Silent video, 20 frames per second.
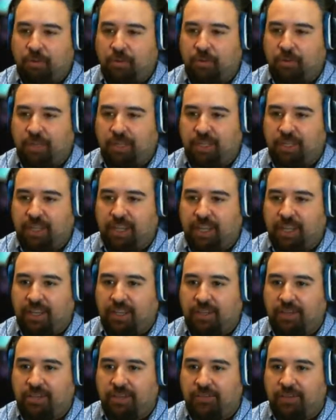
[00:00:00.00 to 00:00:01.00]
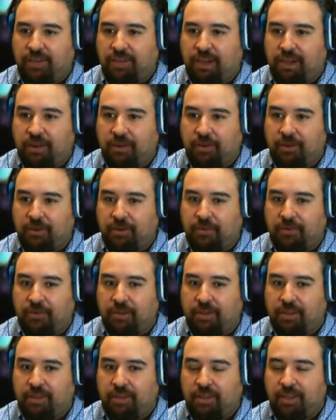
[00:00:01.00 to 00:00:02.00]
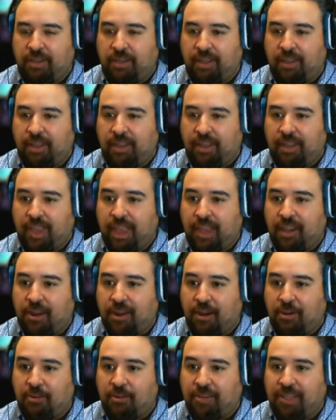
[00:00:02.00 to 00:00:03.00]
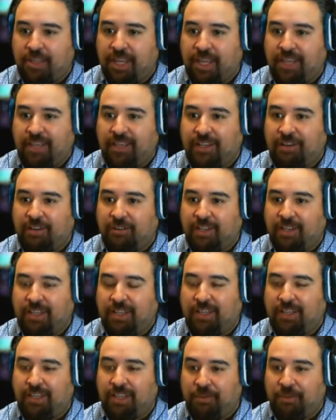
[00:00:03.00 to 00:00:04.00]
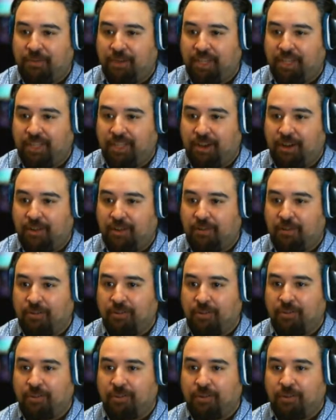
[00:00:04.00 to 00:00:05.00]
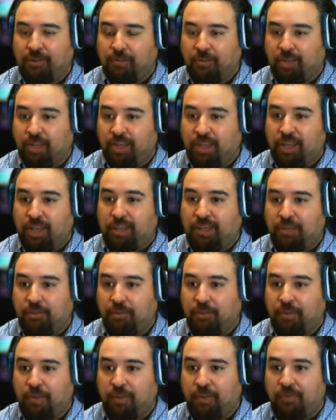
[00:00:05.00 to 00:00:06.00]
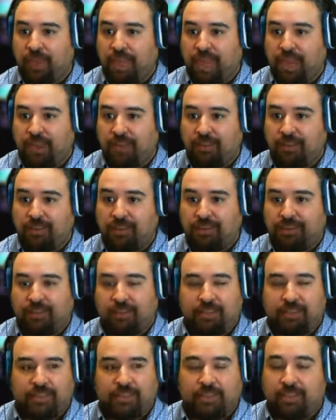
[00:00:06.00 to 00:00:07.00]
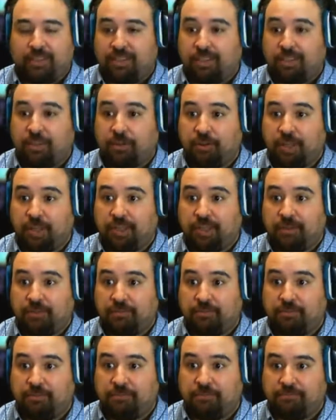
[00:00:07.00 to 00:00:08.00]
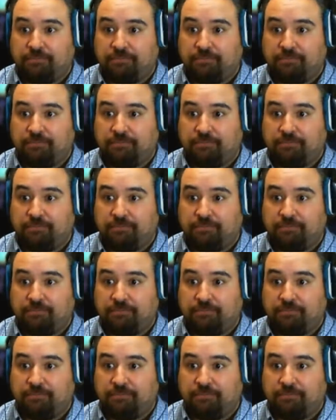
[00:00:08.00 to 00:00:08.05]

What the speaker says: what was it, a Chevy Tahoe. That car would take nearly $70 plus worth of gas. It's crazy.